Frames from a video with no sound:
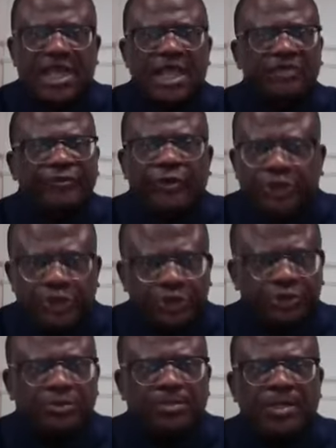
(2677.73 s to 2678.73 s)
And for
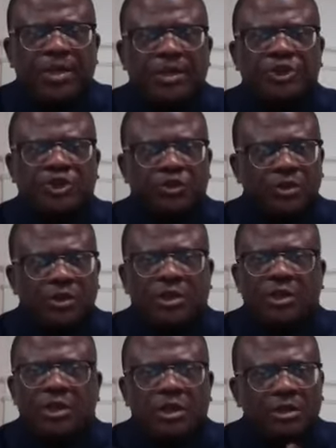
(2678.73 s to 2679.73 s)
you, you will
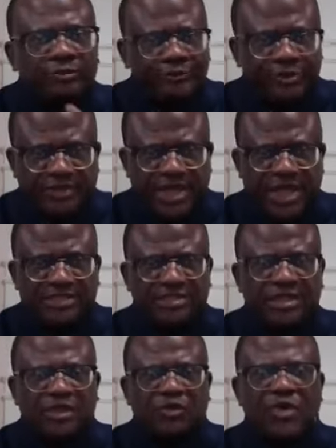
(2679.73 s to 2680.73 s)
learn from
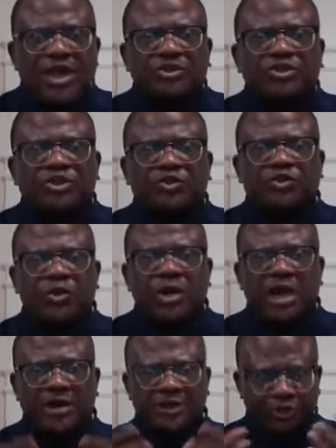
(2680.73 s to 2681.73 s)
that when you
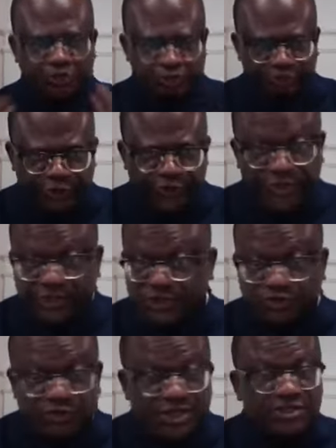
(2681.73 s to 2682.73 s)
are a university
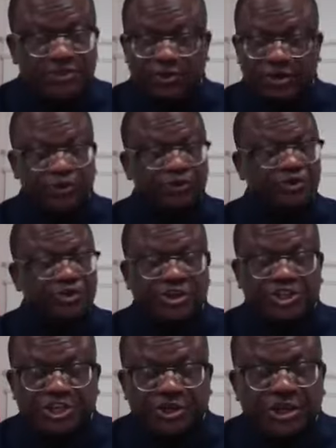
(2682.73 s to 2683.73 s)
student or a
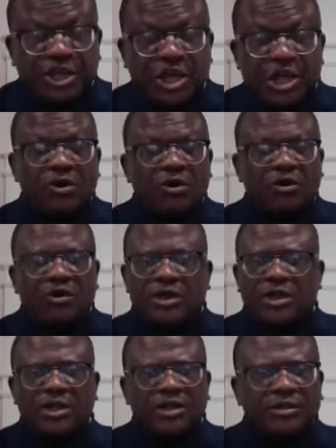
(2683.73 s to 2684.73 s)
researcher
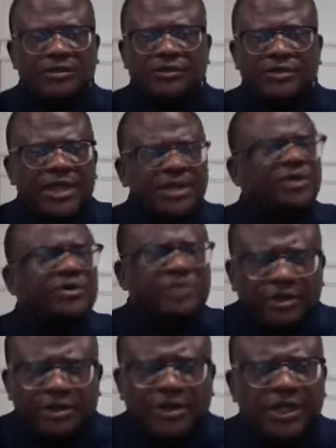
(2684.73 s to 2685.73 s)
or any
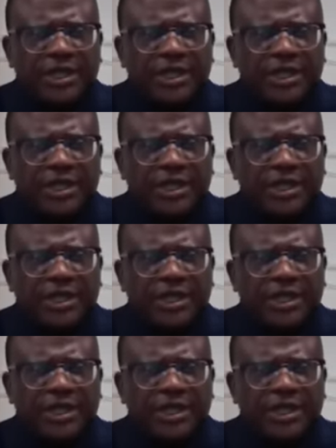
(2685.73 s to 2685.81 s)
other